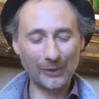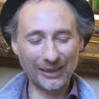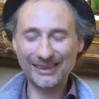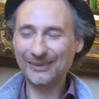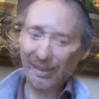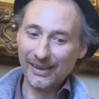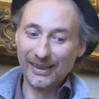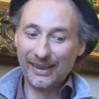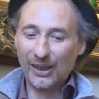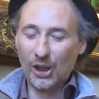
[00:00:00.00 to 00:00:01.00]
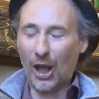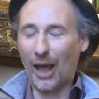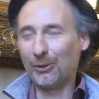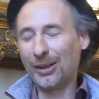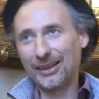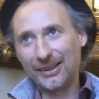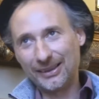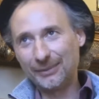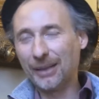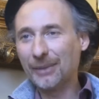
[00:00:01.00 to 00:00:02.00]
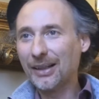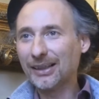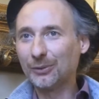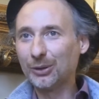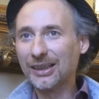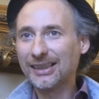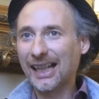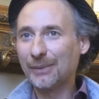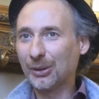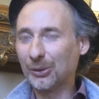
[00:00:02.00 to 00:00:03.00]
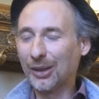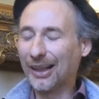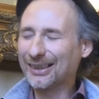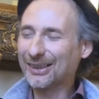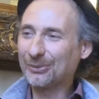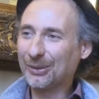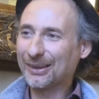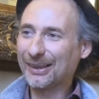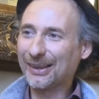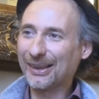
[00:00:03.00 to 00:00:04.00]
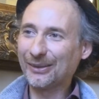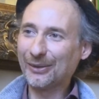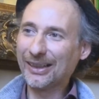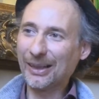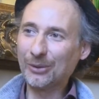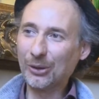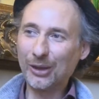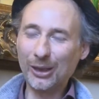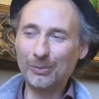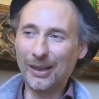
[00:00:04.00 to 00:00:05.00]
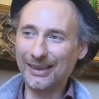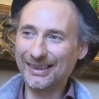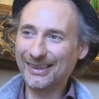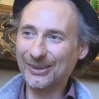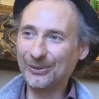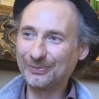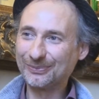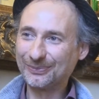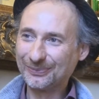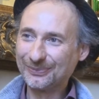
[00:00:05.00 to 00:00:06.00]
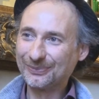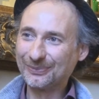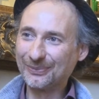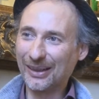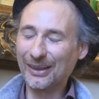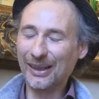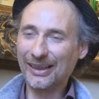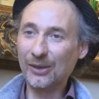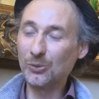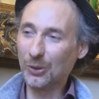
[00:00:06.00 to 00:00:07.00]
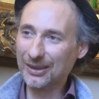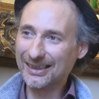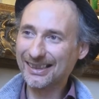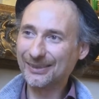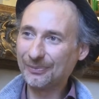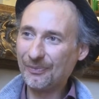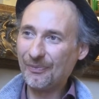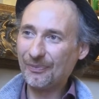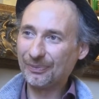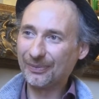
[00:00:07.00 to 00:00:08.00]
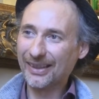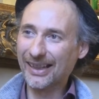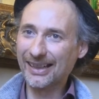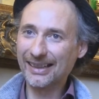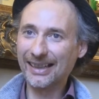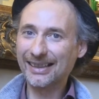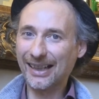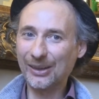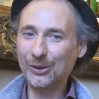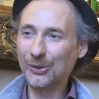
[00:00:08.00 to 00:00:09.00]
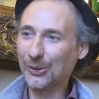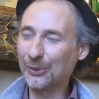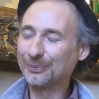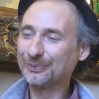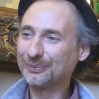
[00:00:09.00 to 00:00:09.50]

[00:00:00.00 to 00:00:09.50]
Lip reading: Yes. Well, my mother wouldn't say I'm a good dancer, but I think I'm not that bad. No, I can waltz, and I can tango too.